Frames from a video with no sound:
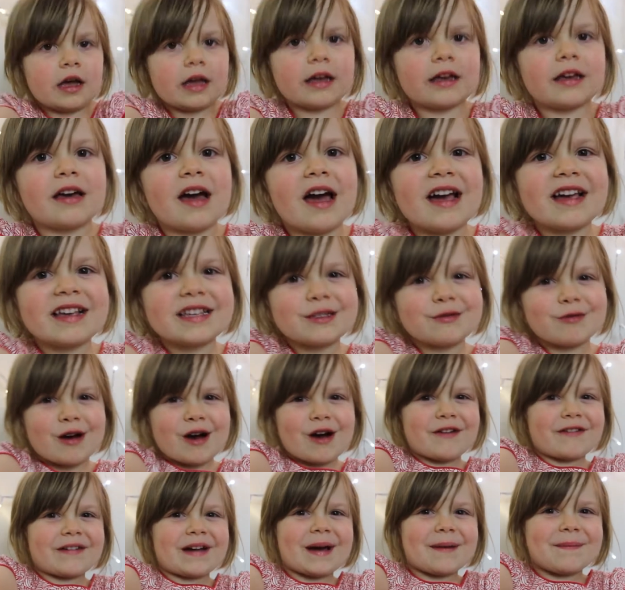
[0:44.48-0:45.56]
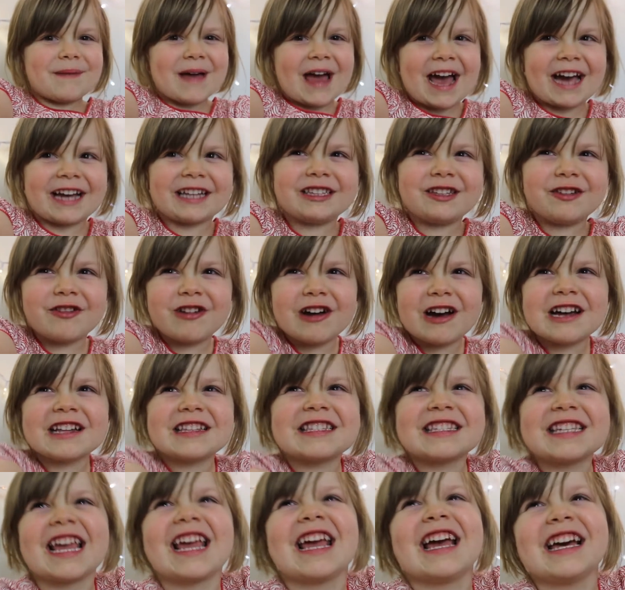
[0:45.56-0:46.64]
Hey guys, welcome back to our
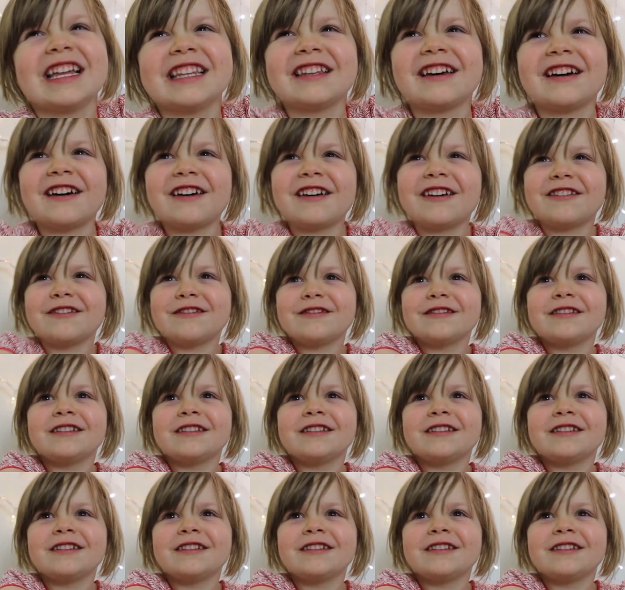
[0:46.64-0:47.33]
channel.